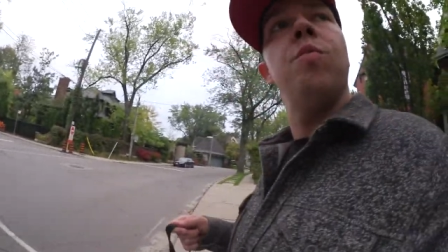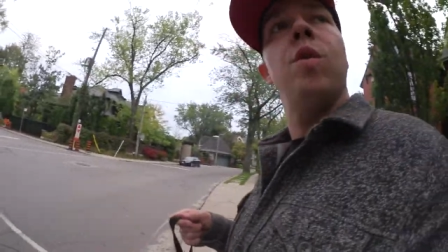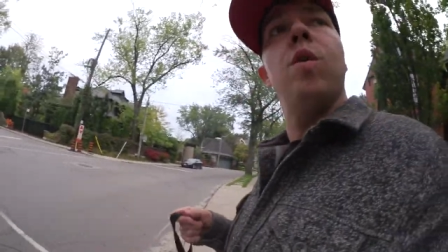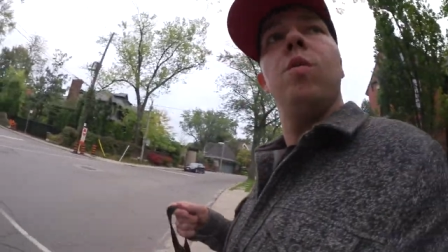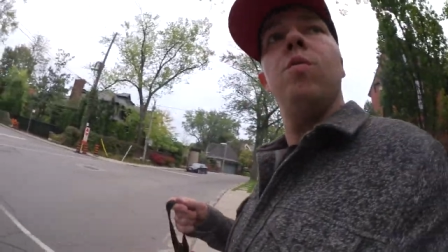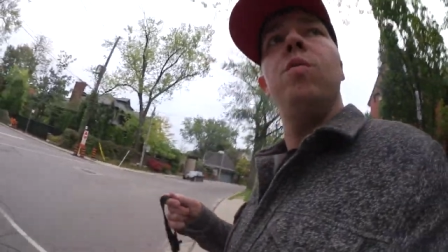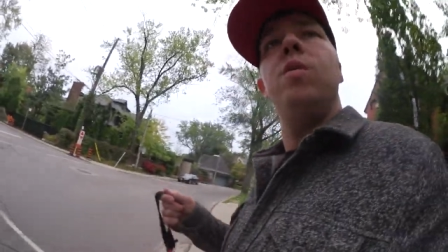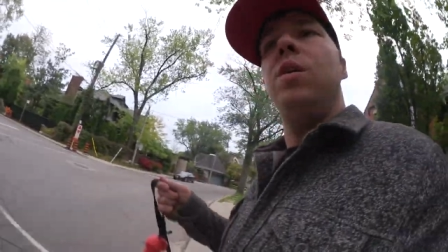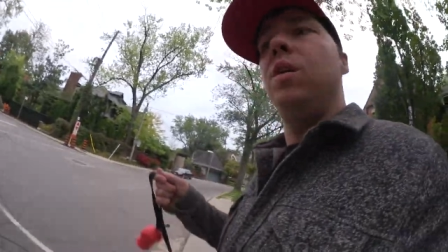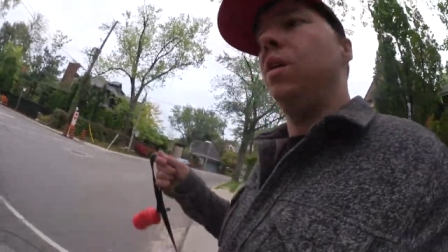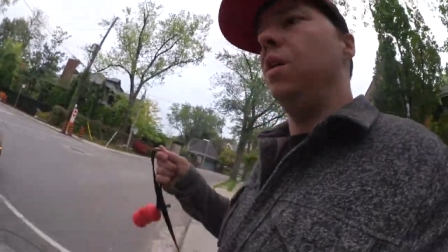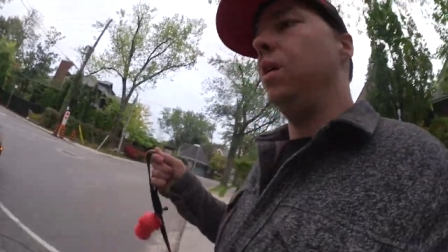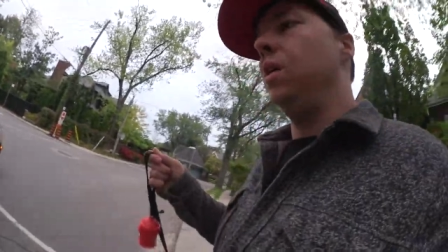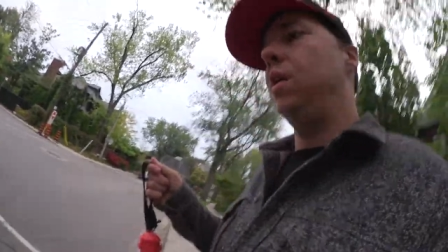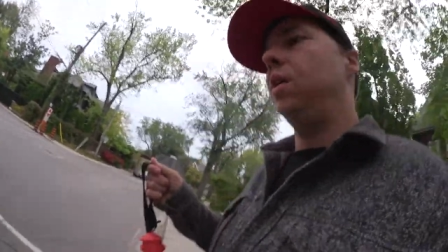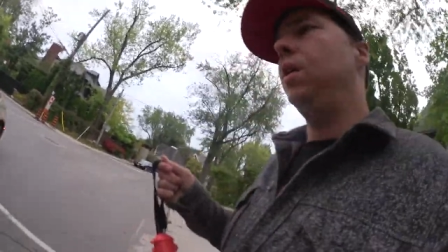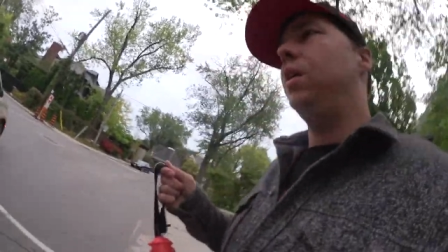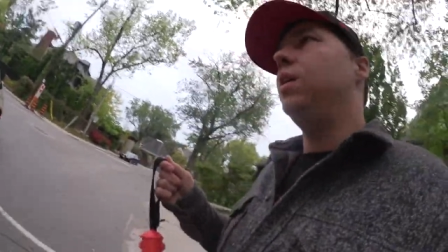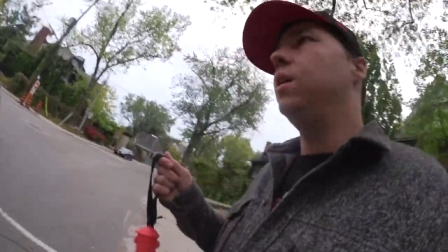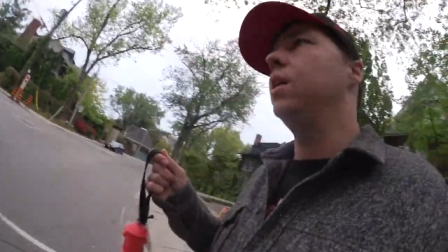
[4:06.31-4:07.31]
road
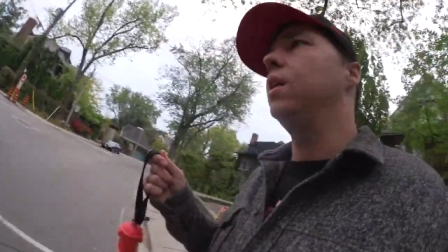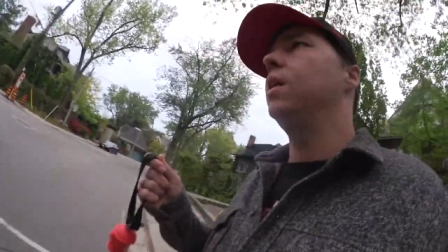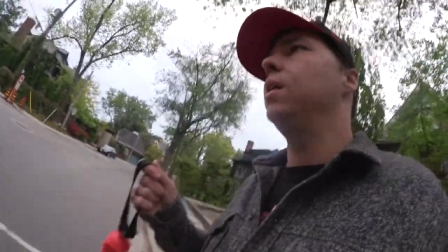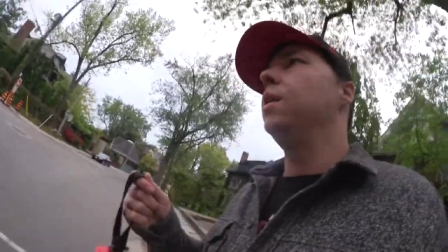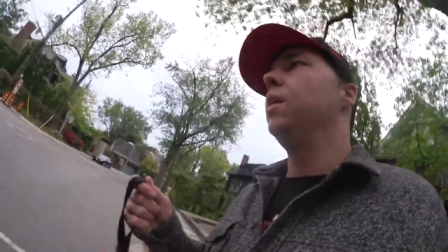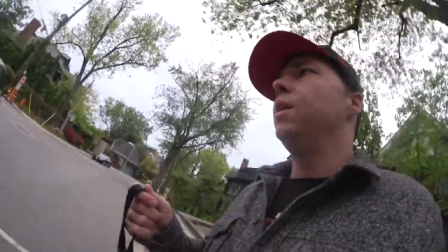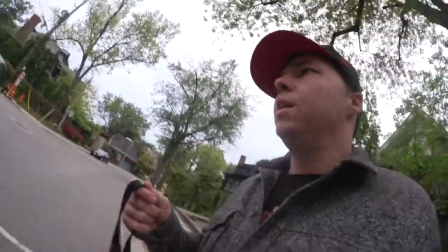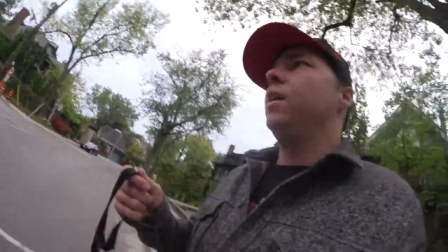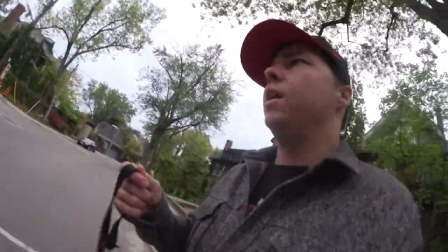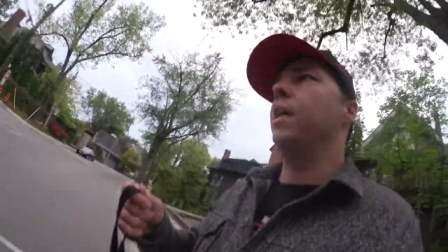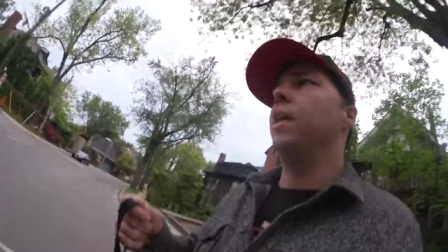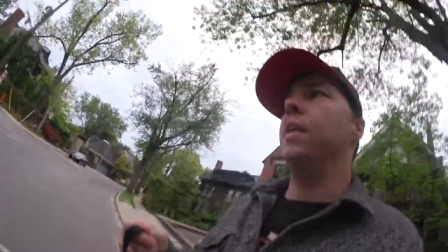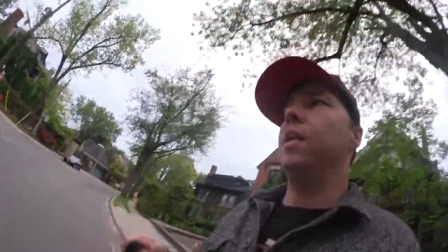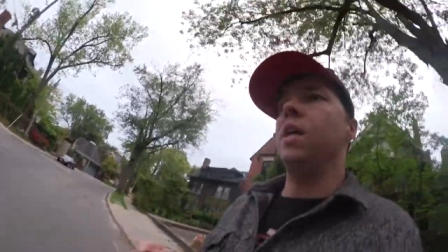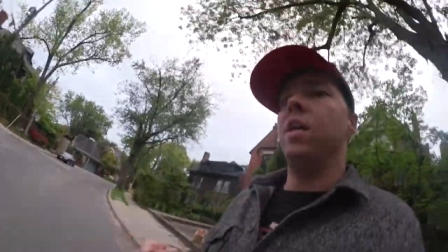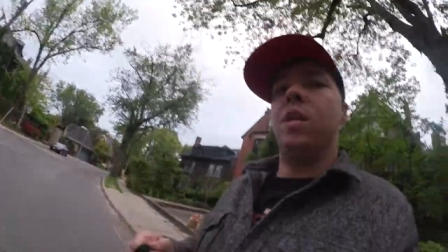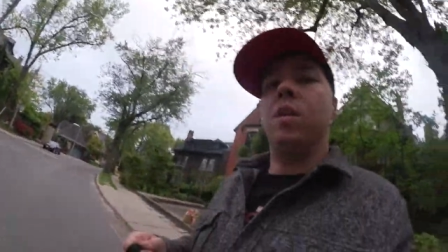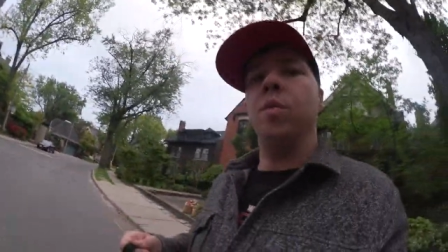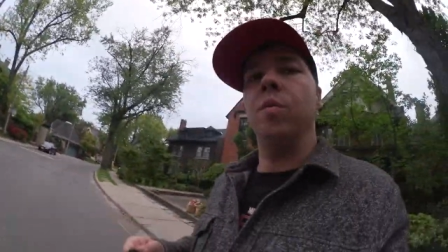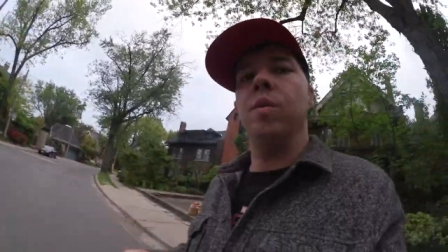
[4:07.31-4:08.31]
and
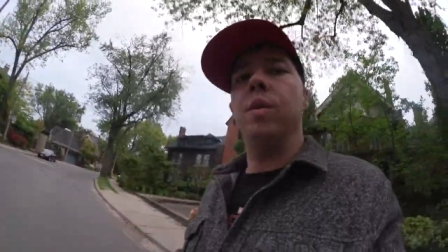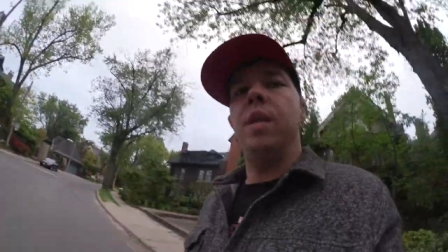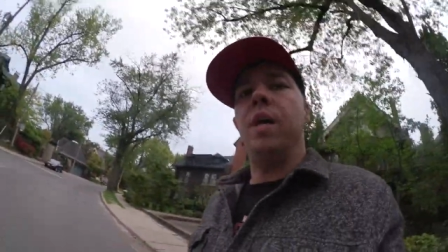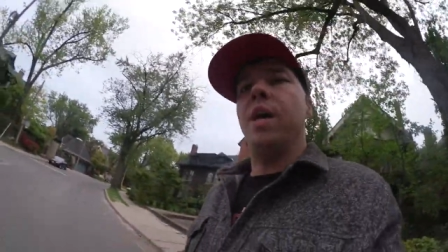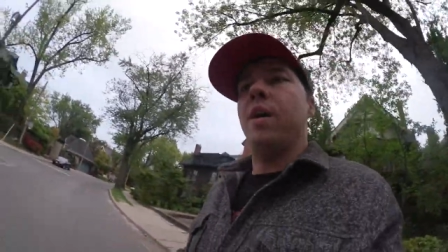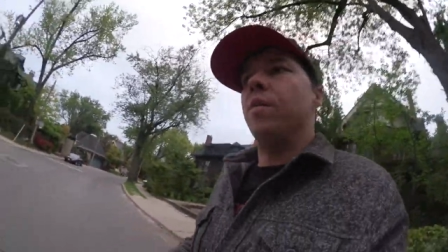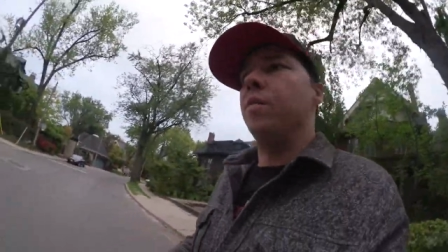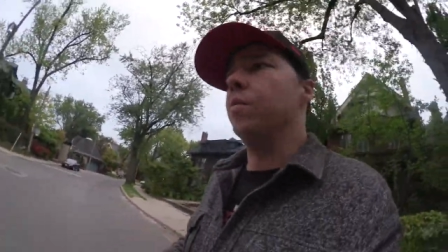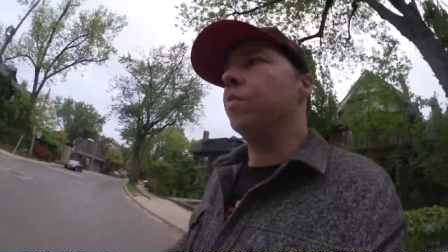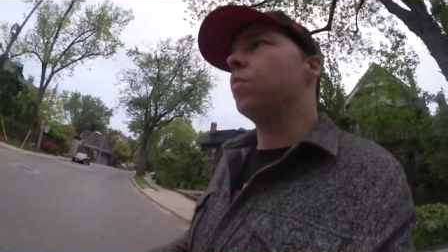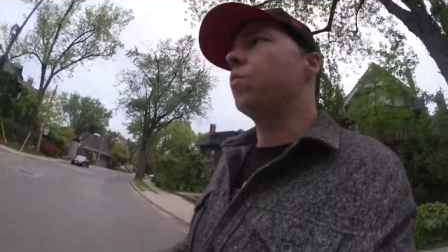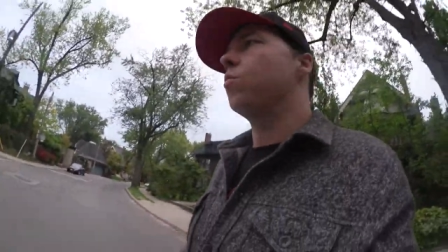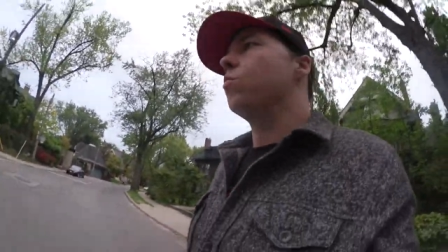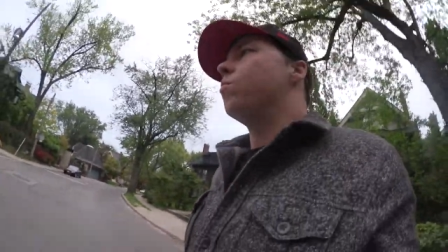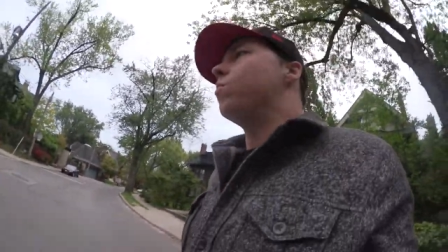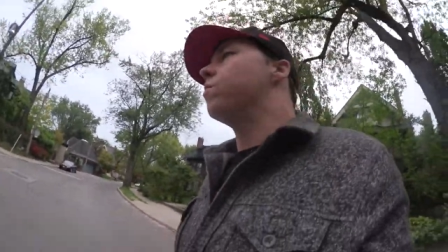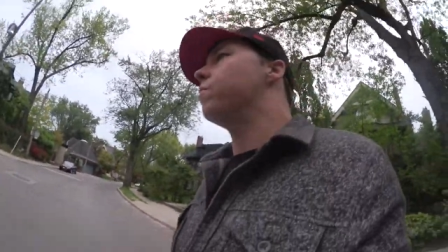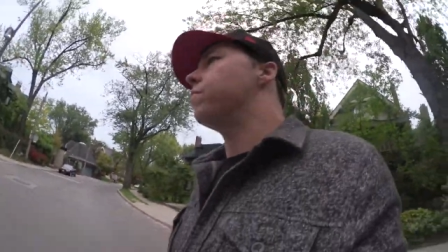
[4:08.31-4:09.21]
get going down through